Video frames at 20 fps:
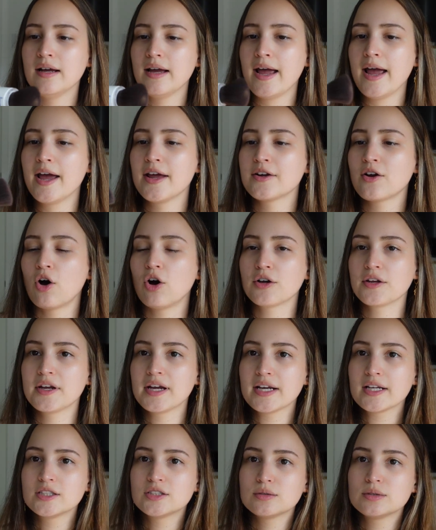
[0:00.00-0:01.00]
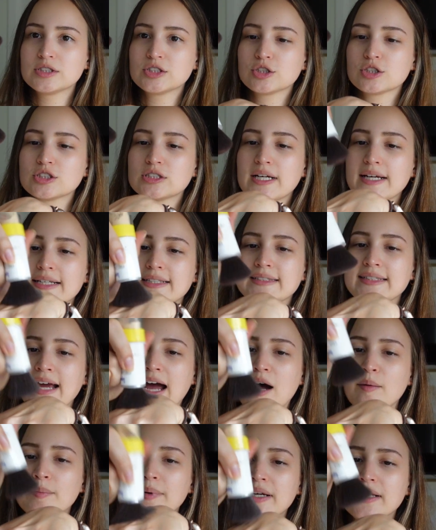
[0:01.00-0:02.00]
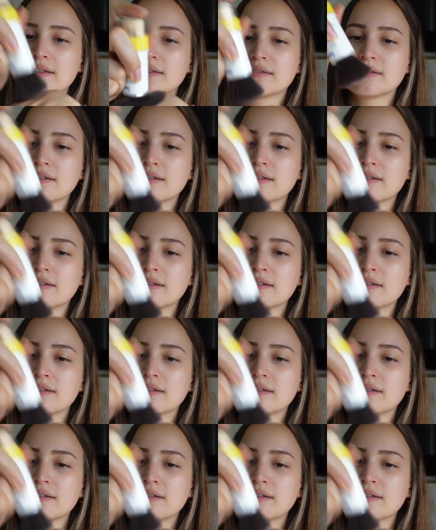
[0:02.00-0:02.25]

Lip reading: And all you gotta do is just like tap it,